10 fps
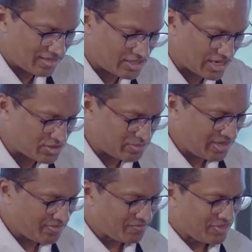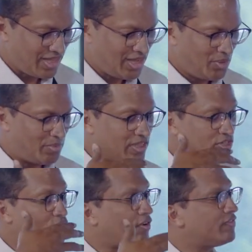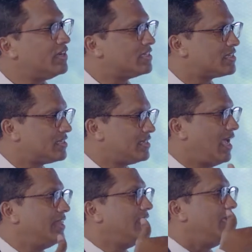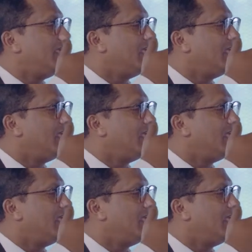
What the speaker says: jasmine with the softness and the